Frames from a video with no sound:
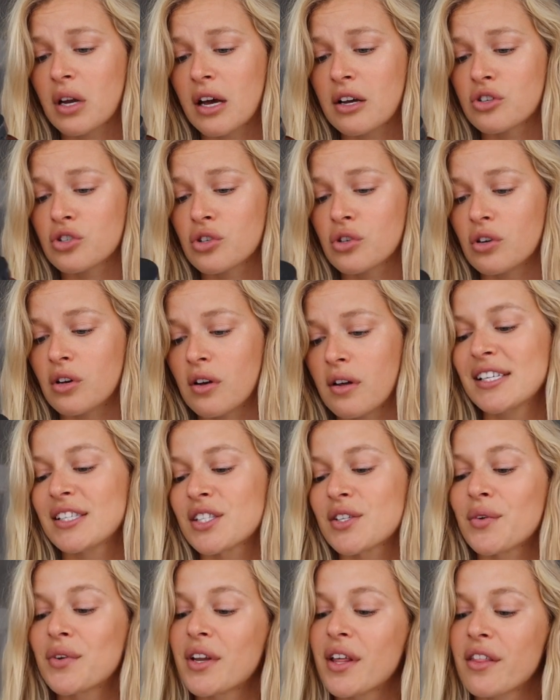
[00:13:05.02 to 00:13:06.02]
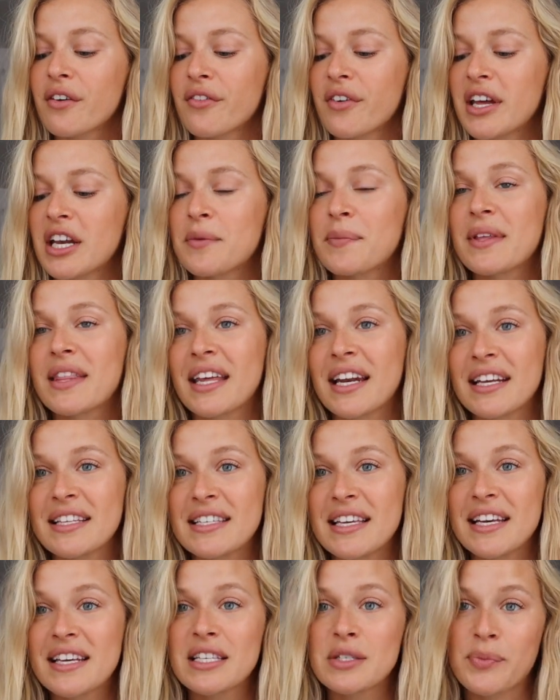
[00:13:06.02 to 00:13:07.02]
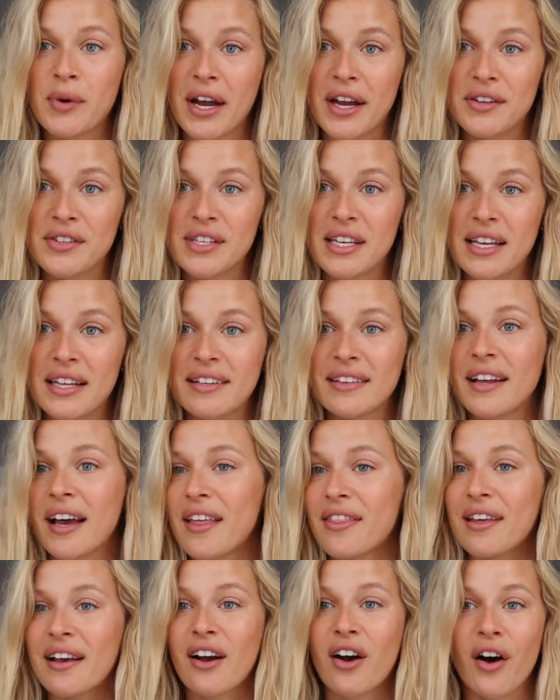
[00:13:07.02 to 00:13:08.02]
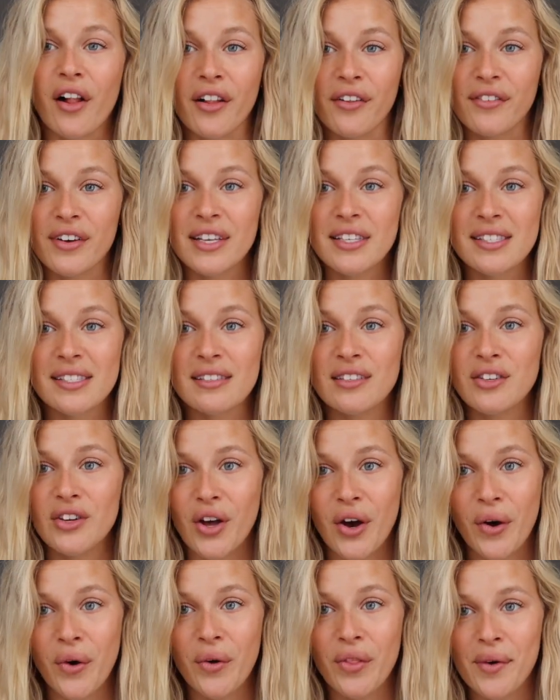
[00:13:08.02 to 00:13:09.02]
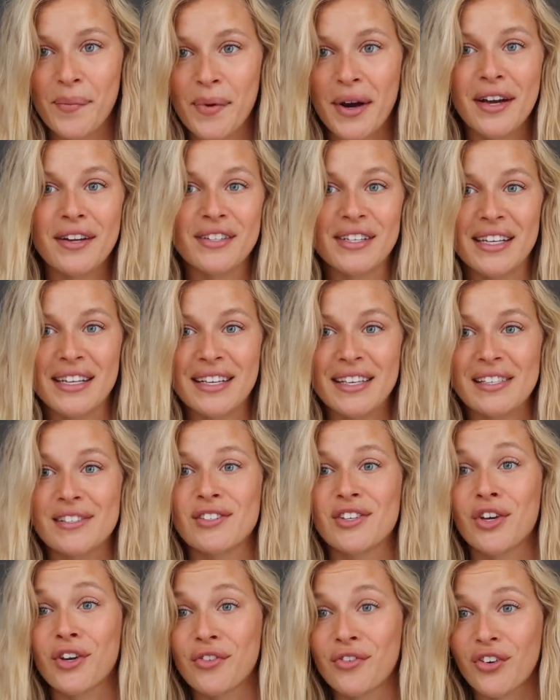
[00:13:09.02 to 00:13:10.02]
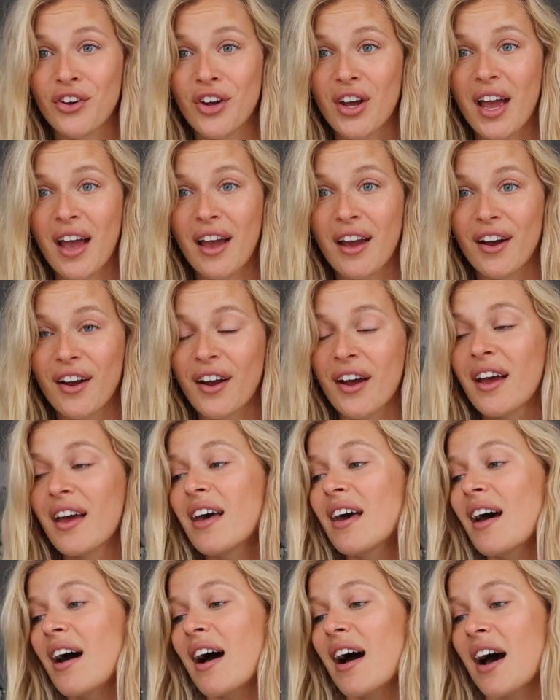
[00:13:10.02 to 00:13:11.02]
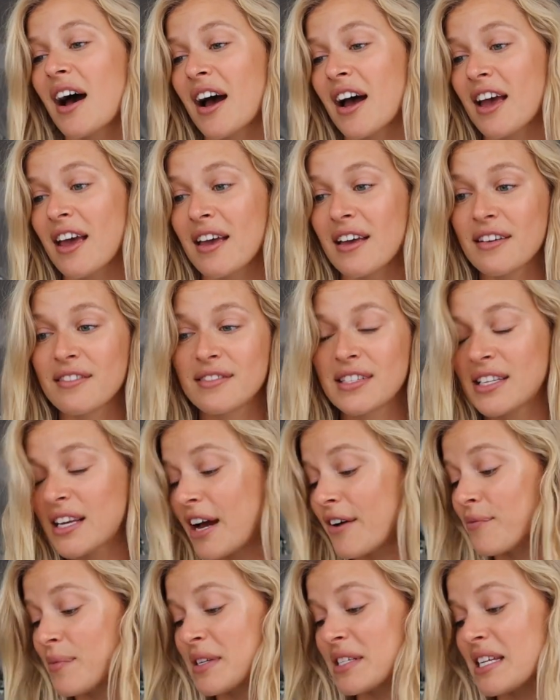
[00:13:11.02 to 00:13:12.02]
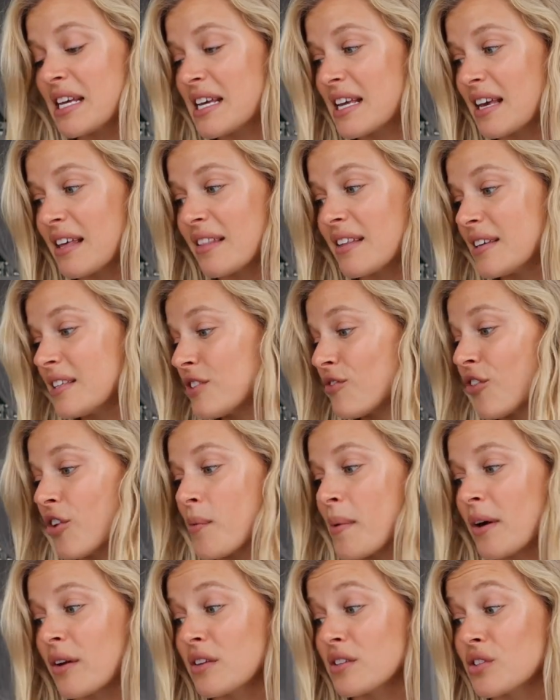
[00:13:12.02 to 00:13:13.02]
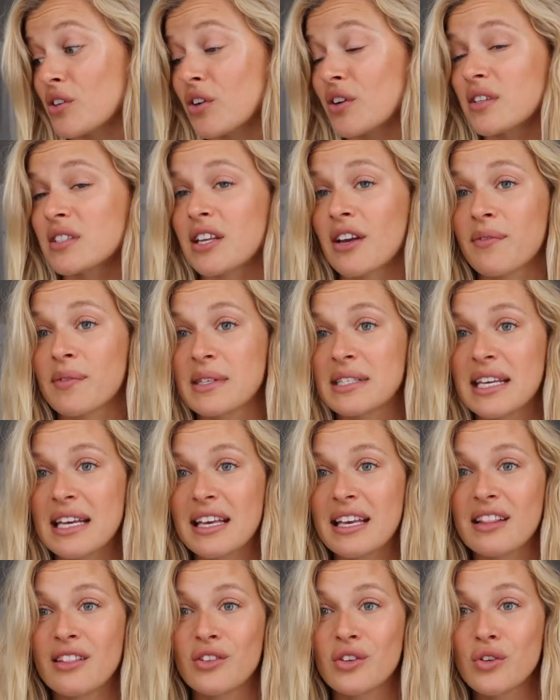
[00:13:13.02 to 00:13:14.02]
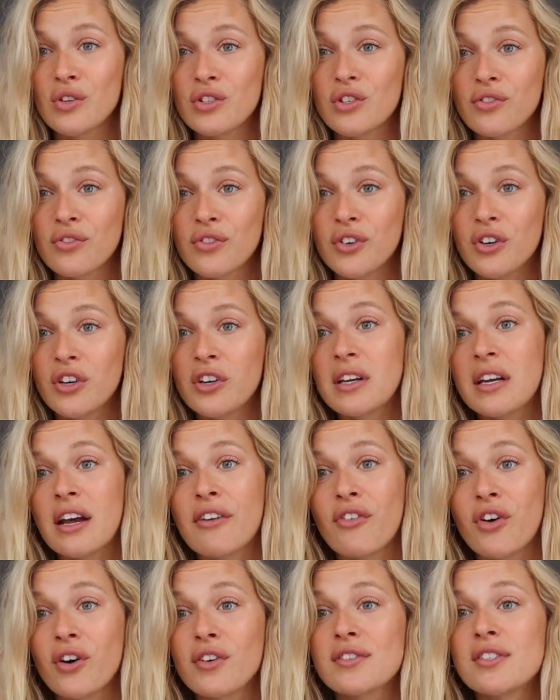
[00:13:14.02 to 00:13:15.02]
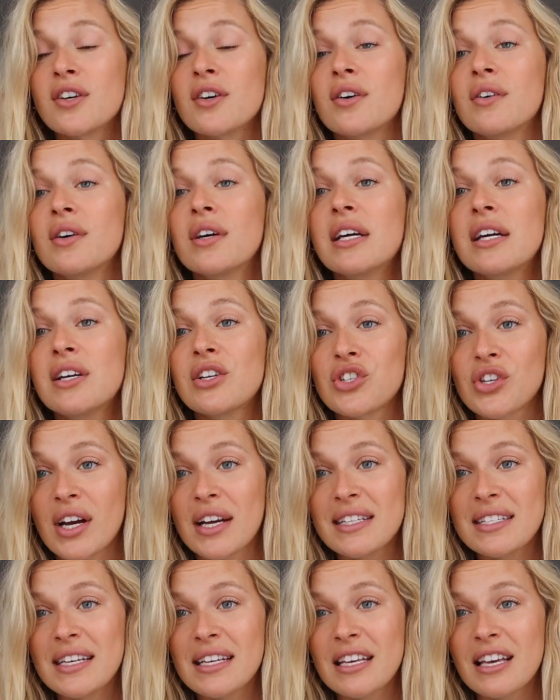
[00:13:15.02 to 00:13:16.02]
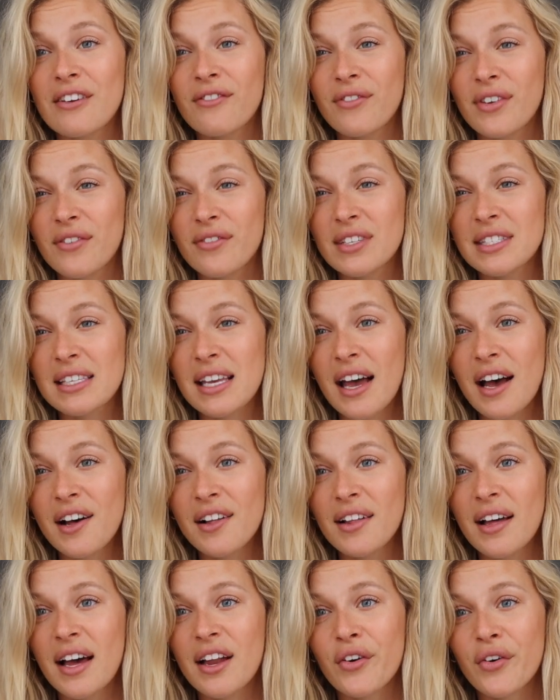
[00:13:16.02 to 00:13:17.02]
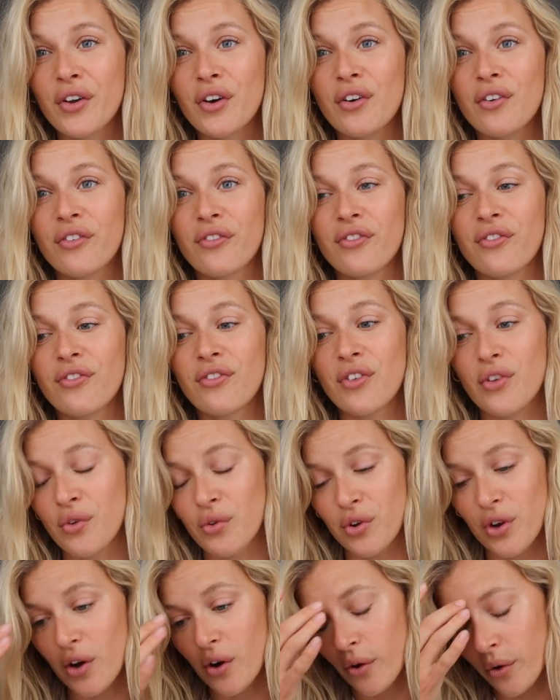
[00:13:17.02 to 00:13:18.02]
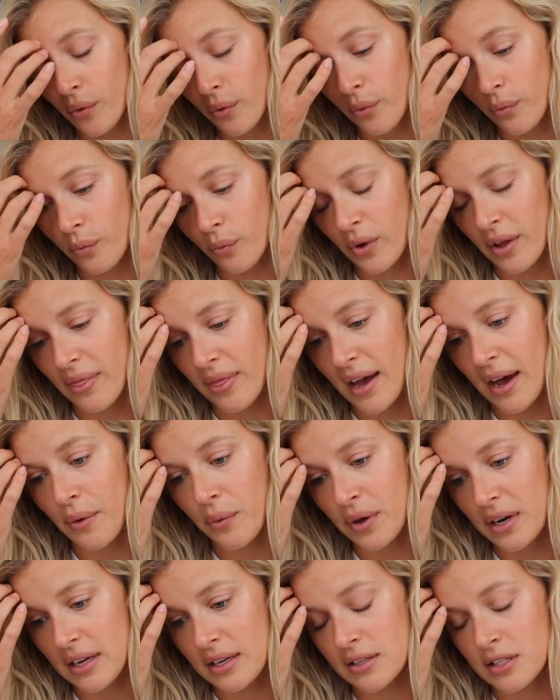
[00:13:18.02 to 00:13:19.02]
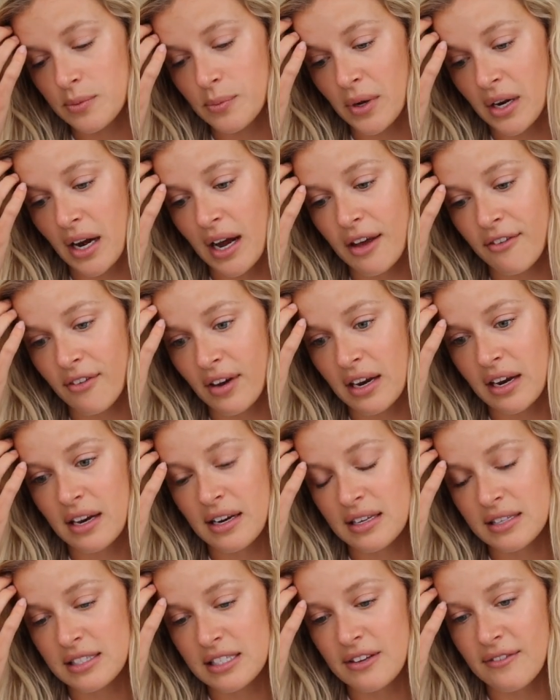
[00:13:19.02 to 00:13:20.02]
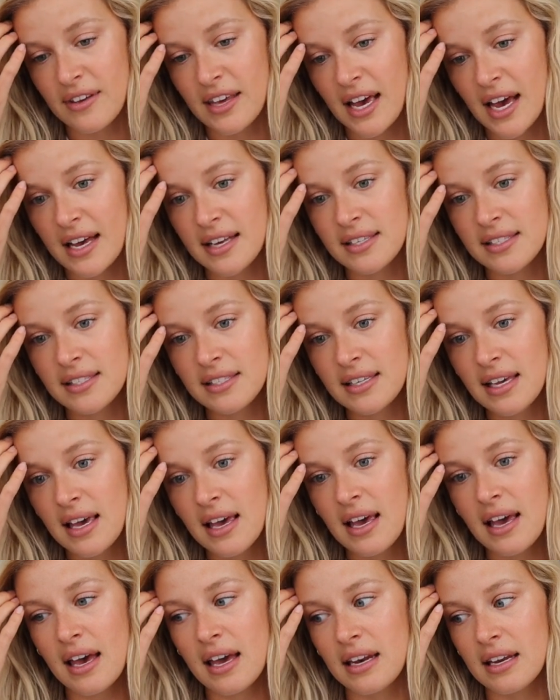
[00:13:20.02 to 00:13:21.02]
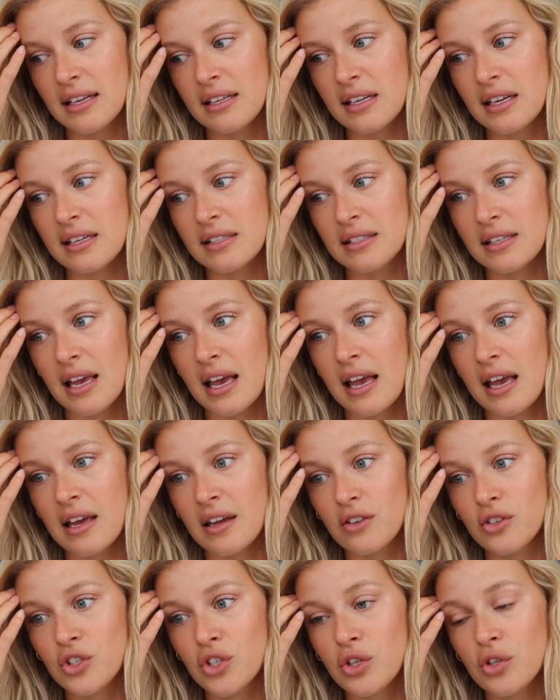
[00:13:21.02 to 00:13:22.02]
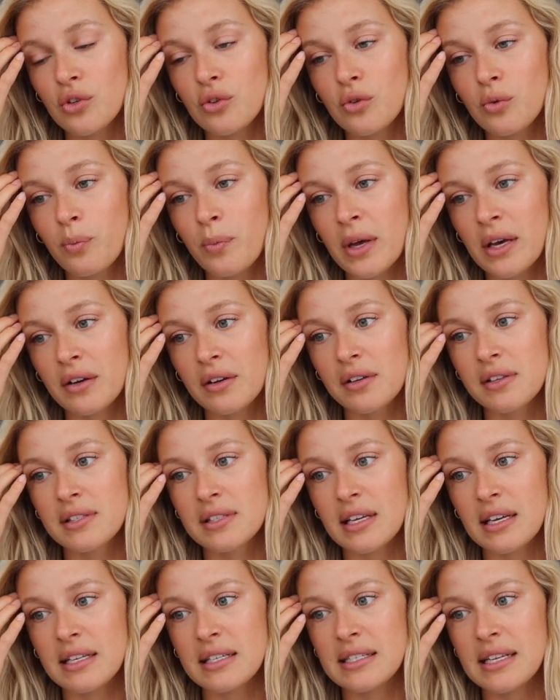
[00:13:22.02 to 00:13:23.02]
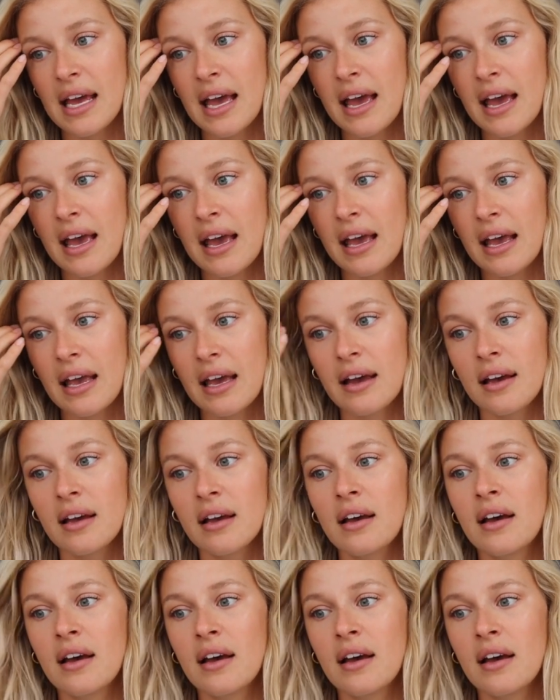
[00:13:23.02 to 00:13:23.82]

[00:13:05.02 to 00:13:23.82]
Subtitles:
natural. So another vitamin that I take is biotin. I think all of us know that biotin is good for your hair. I have been taking this for about as long as I've been taking the Nutrafol, and I've also tried taking DevaCurl. I don't know if you know what that one is, but I find it at CVS, and it is a 2 pills a day.